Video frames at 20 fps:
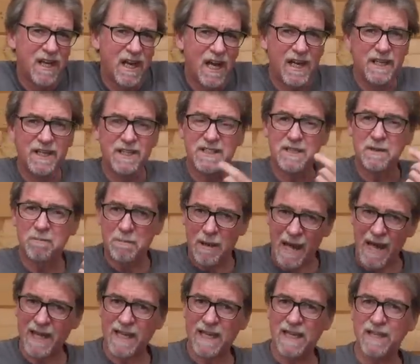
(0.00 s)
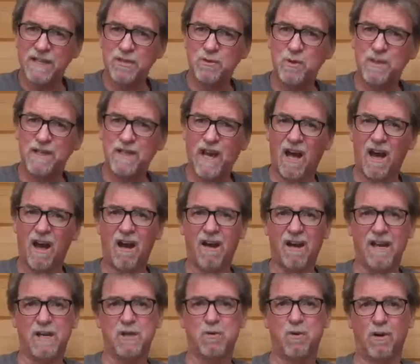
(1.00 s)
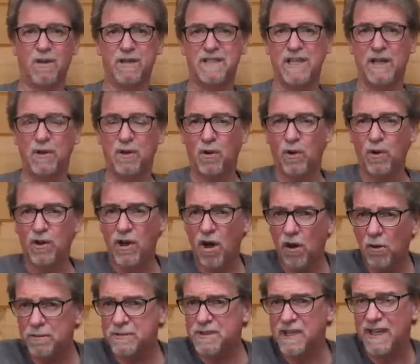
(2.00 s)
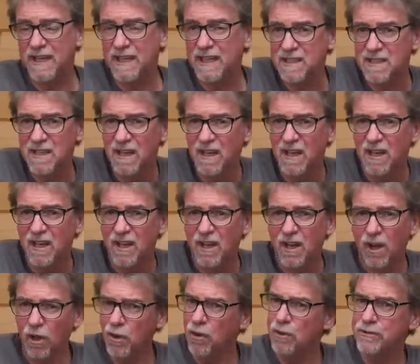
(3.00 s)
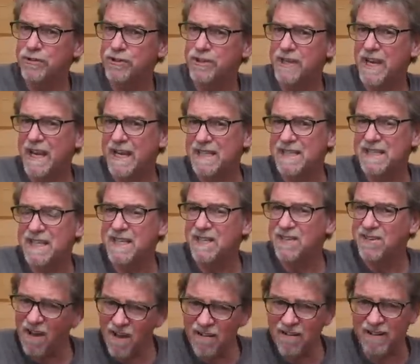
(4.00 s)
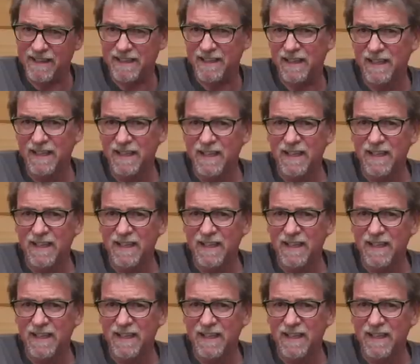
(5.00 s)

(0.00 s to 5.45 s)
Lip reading: and as the package with the high quality Hawk optics, £189.